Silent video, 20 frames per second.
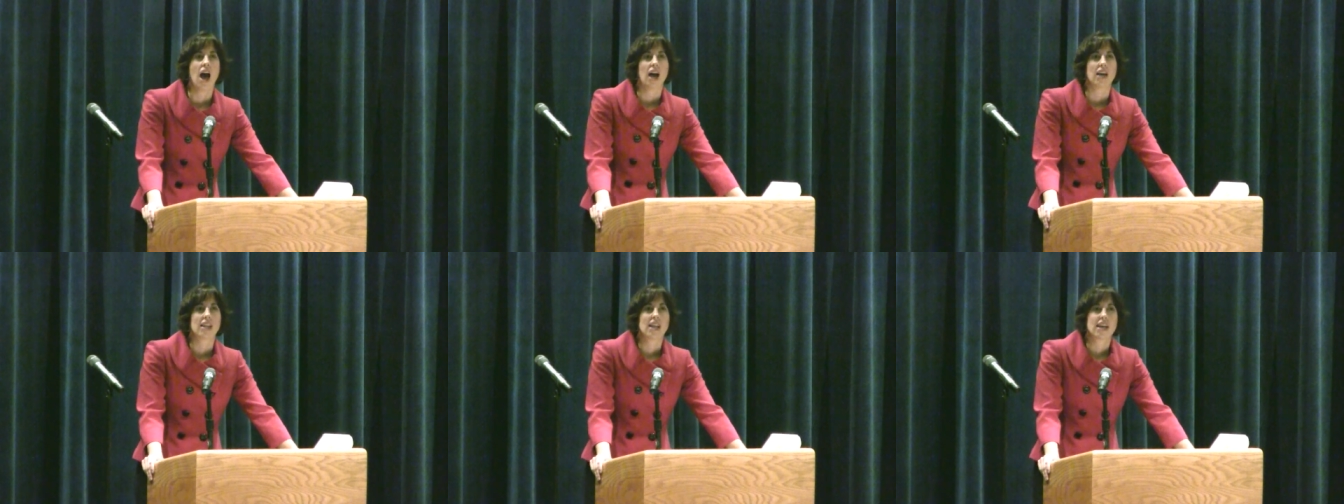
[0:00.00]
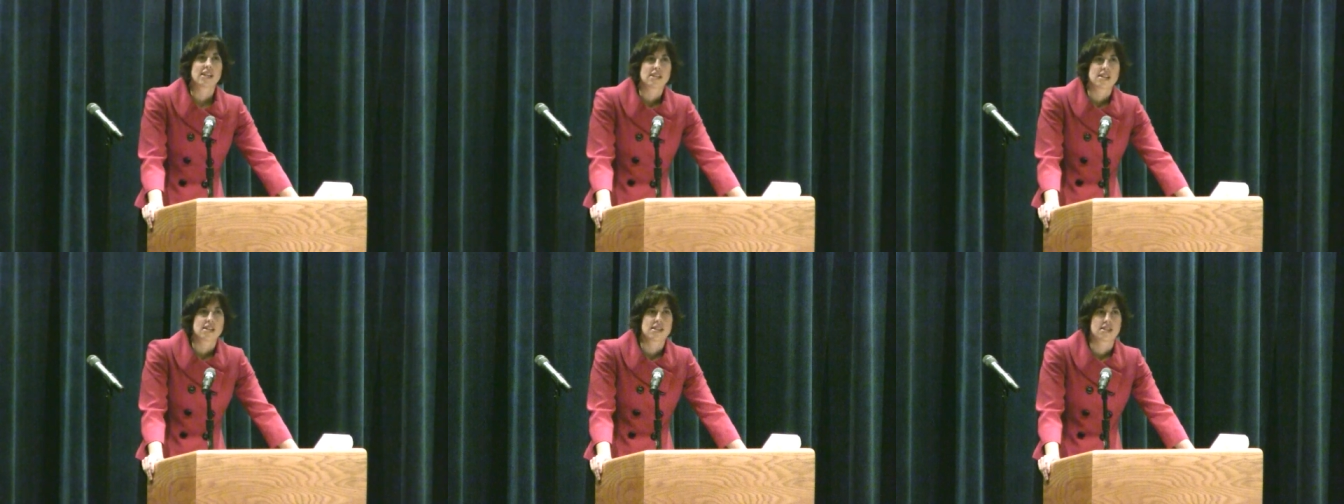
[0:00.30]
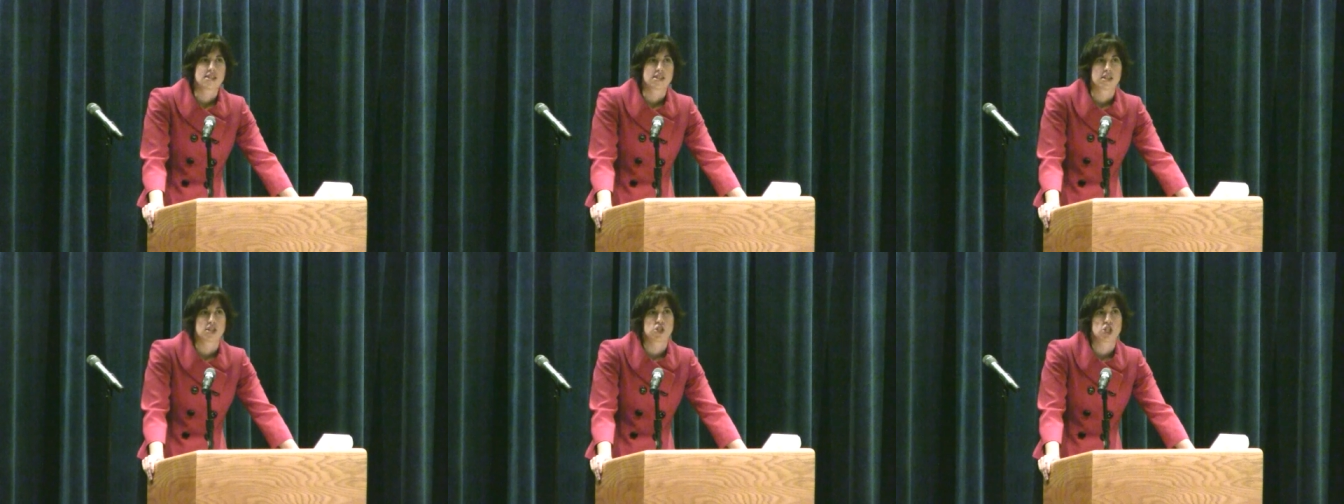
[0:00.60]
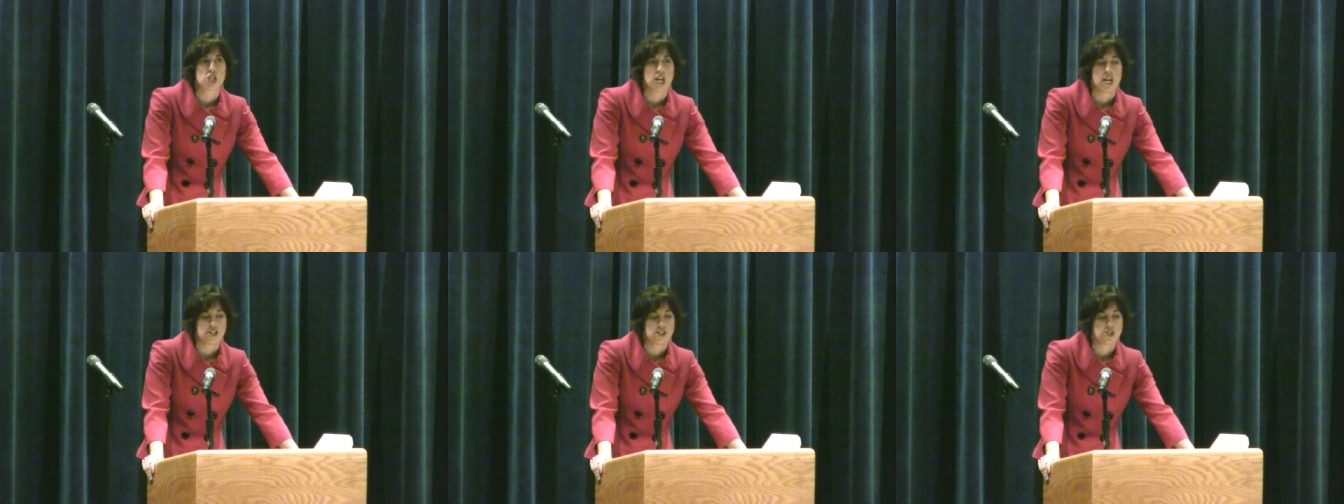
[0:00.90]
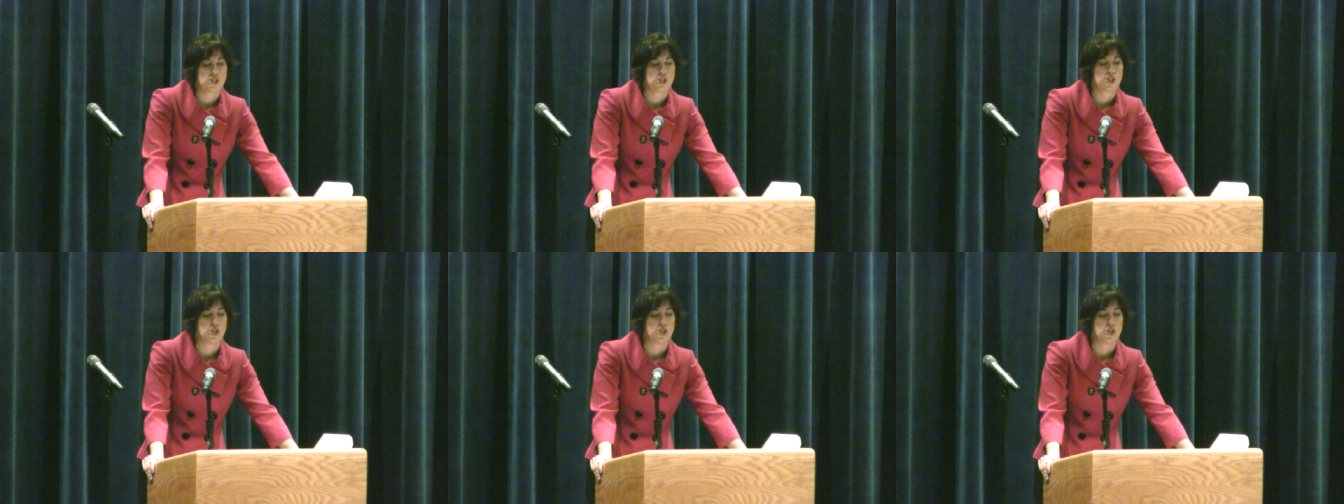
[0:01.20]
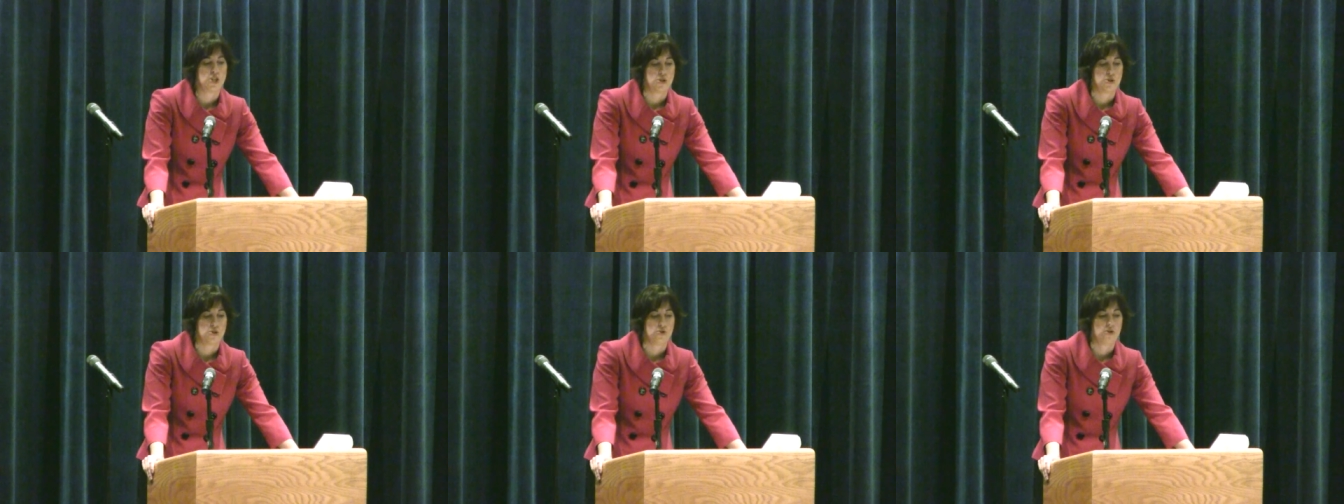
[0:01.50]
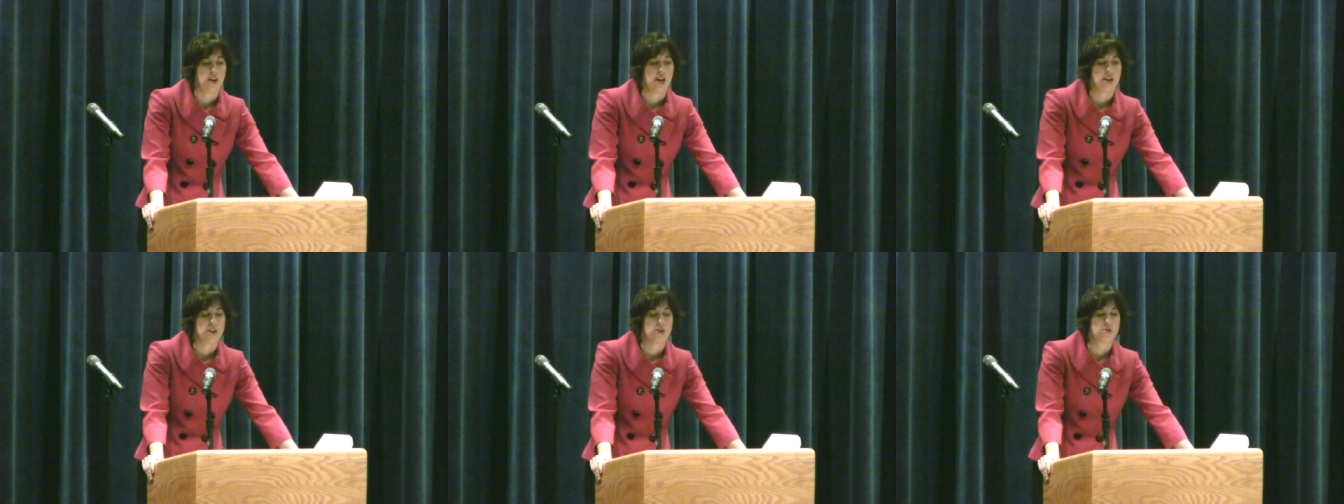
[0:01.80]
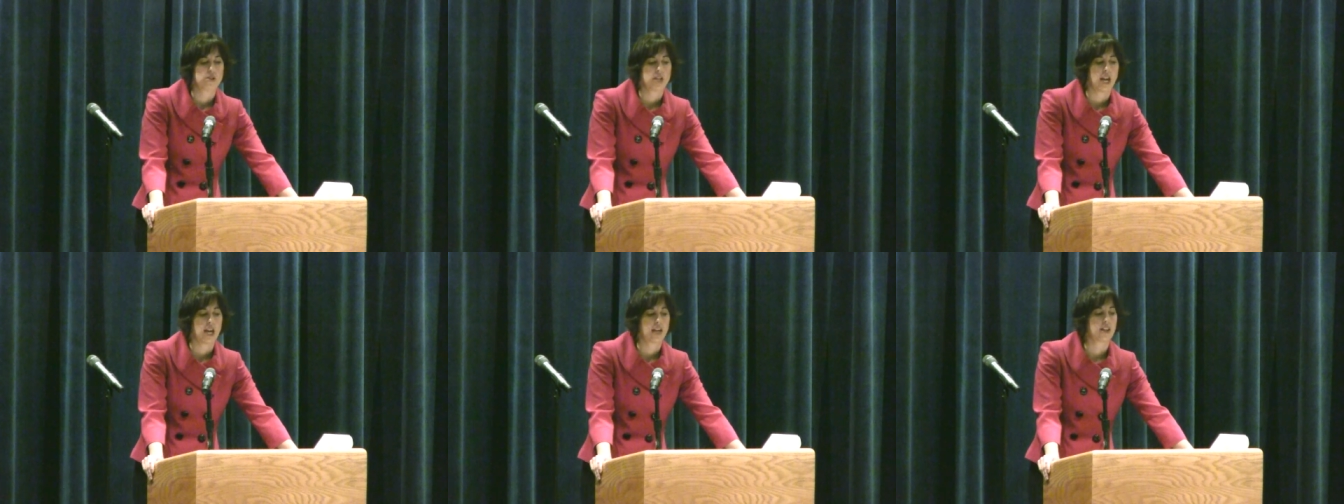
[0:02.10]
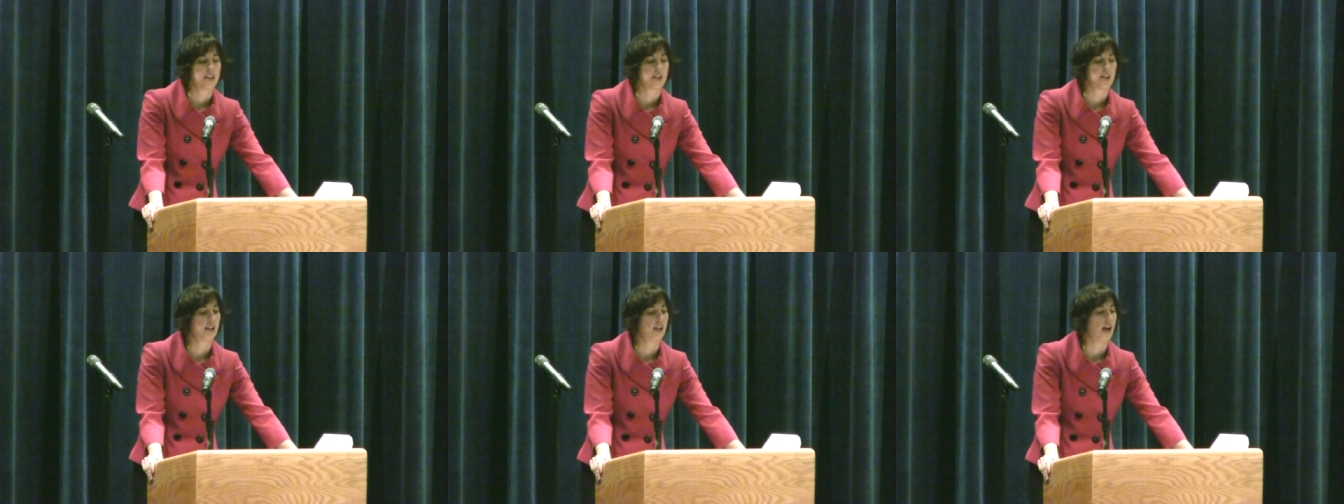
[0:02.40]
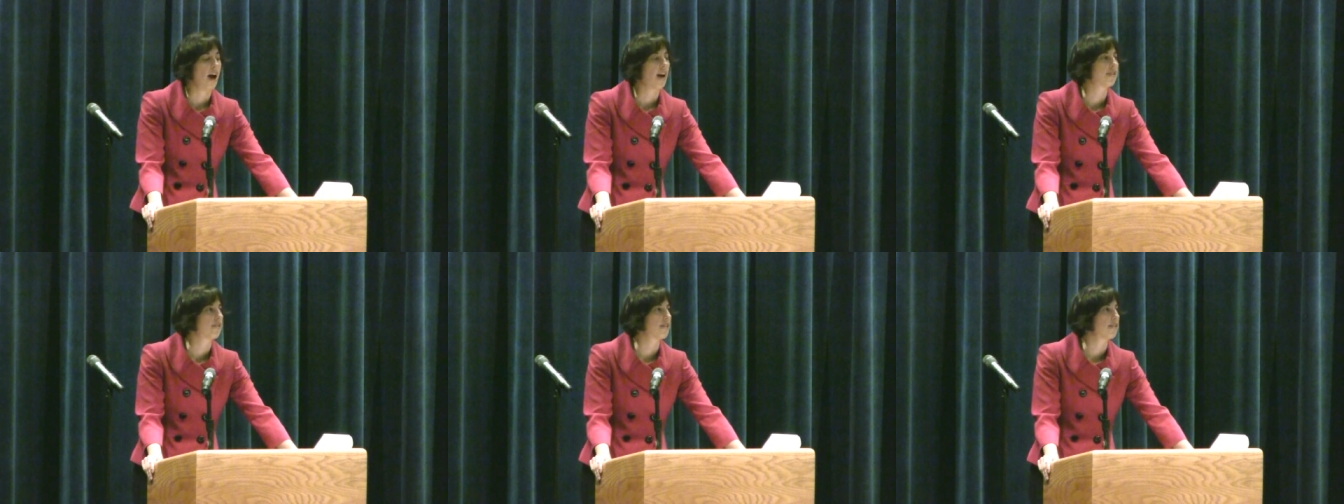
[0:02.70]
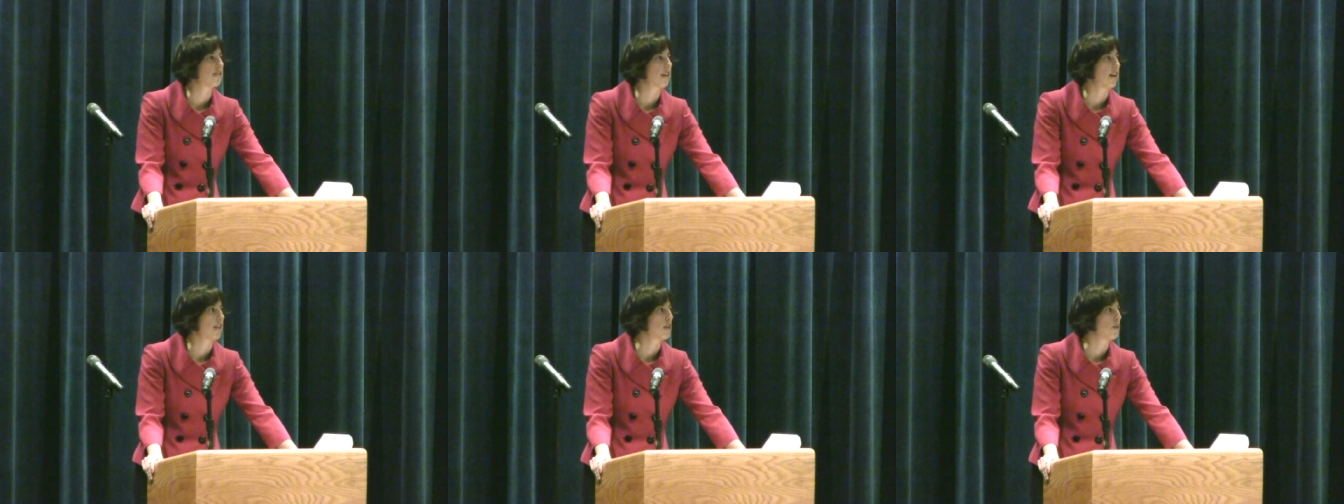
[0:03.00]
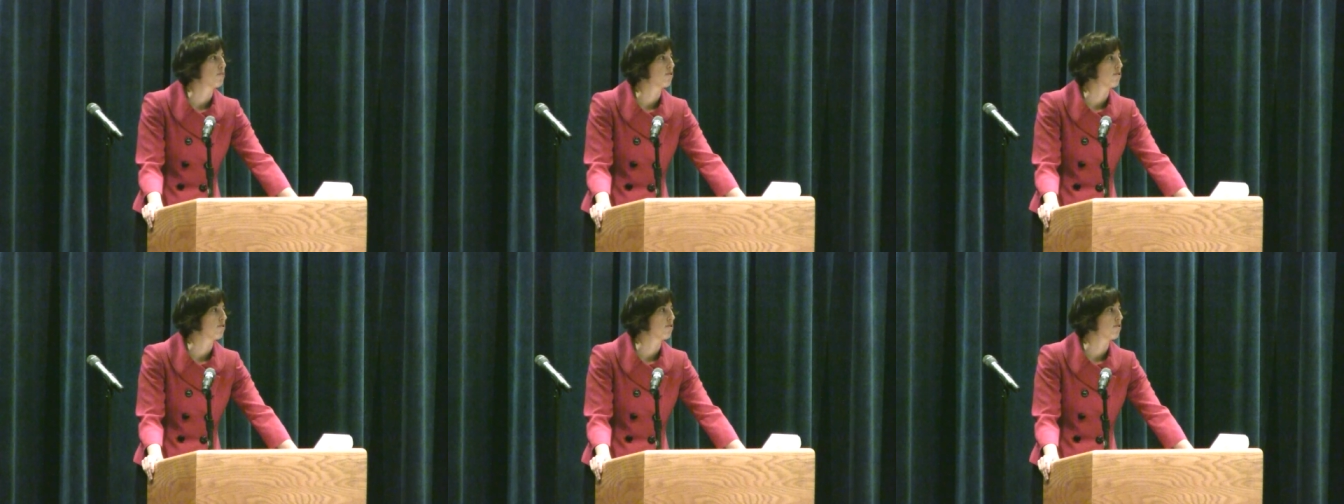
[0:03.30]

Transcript: I'd like to suggest to you that you take the classes and the